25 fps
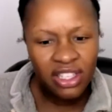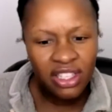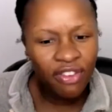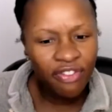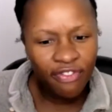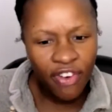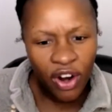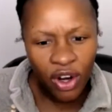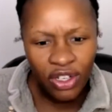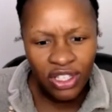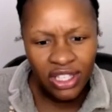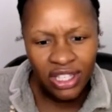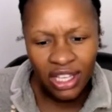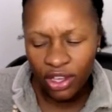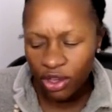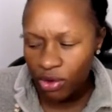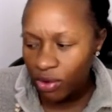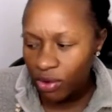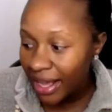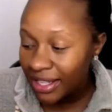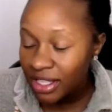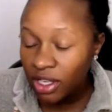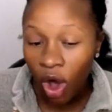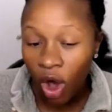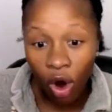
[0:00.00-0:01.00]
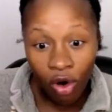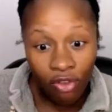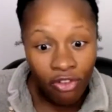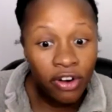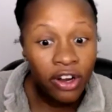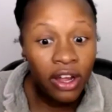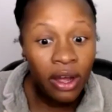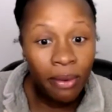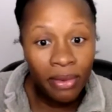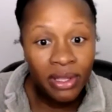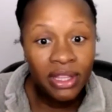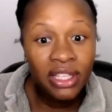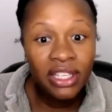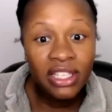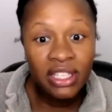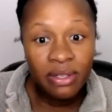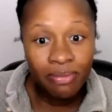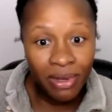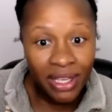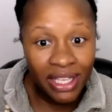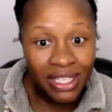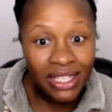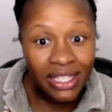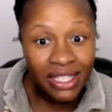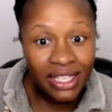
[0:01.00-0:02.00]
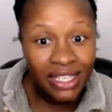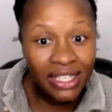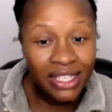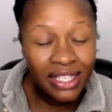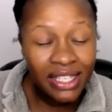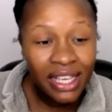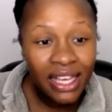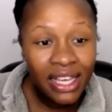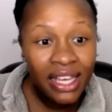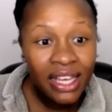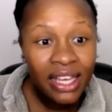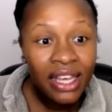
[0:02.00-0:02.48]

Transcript: The first thing you had to overcome in this business